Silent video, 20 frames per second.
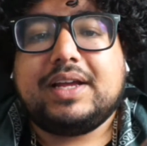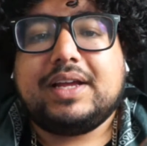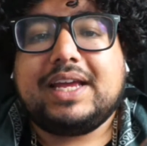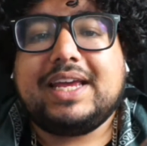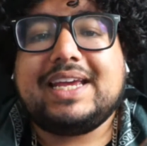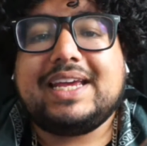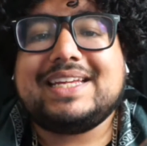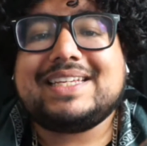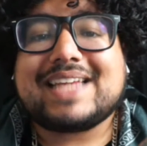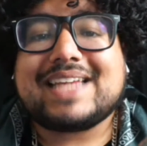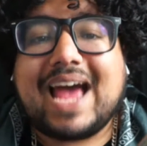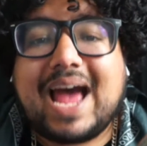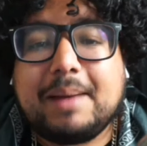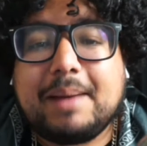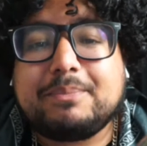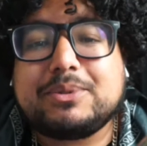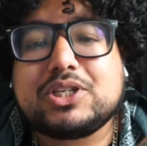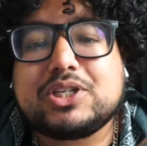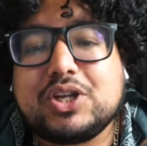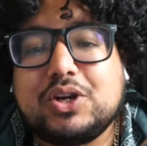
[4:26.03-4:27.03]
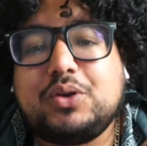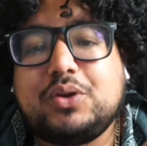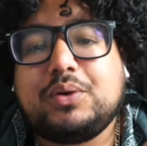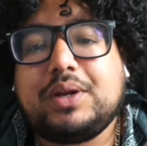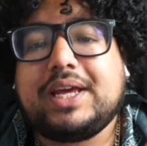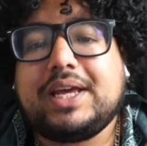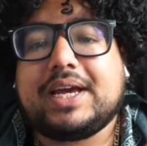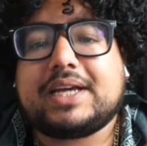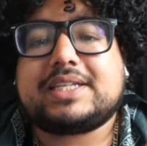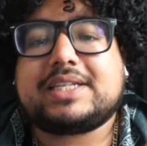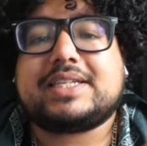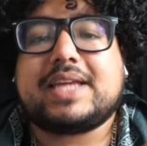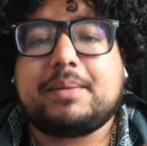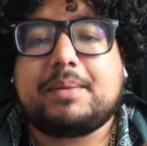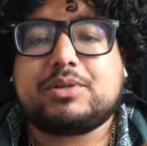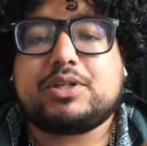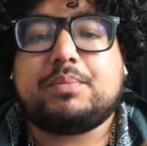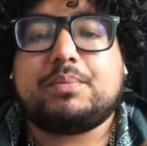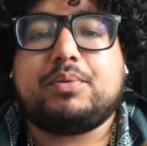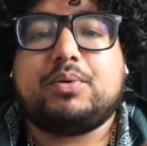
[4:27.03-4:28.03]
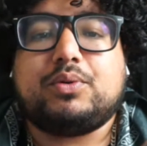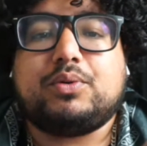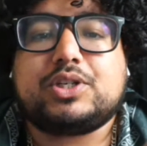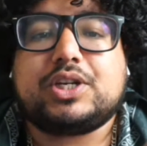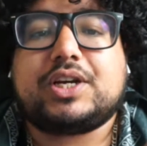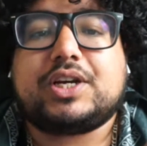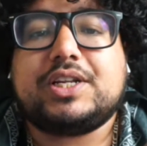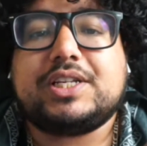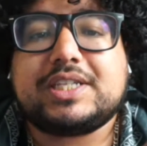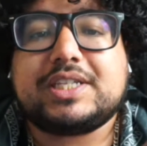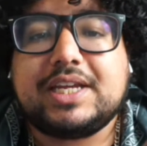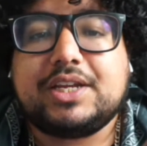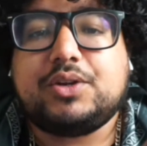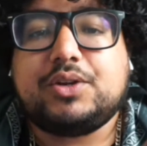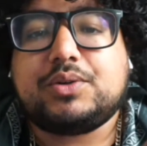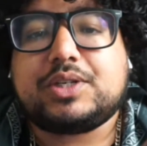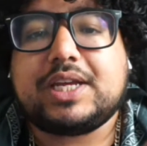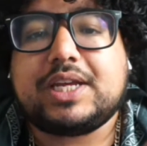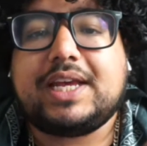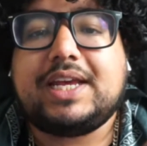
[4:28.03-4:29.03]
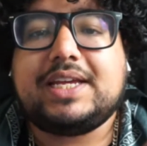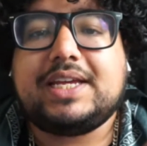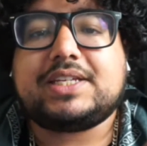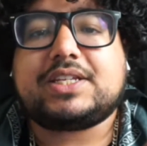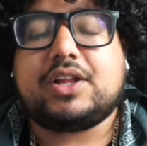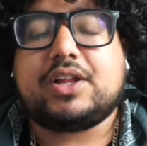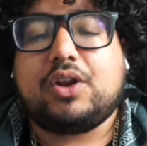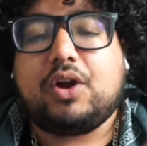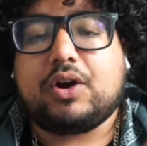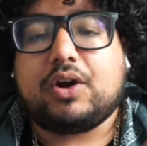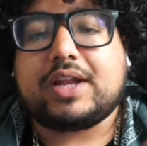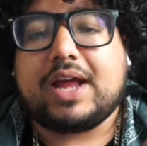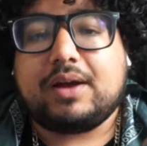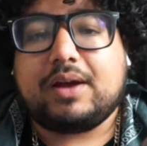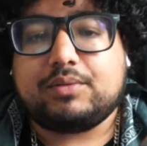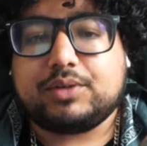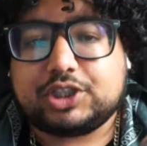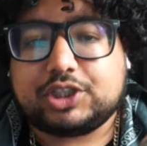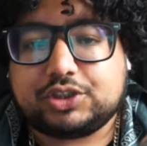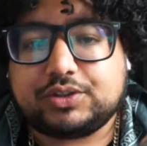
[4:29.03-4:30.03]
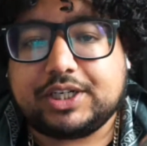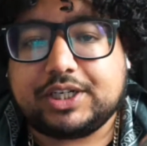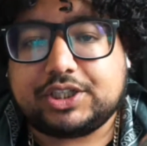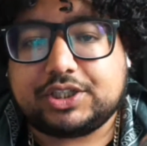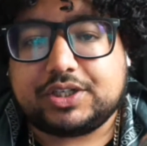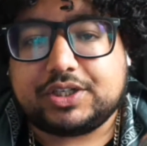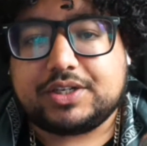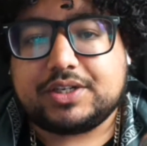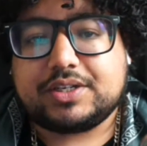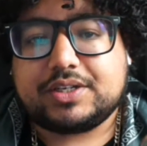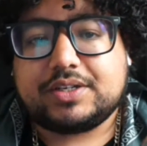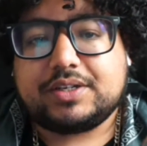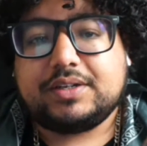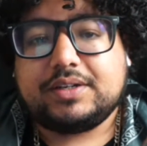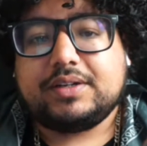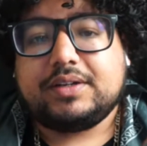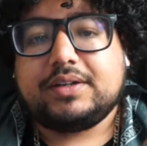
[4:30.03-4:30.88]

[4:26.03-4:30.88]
It is absolutely acceptable to continue to ease the lockdown restrictions.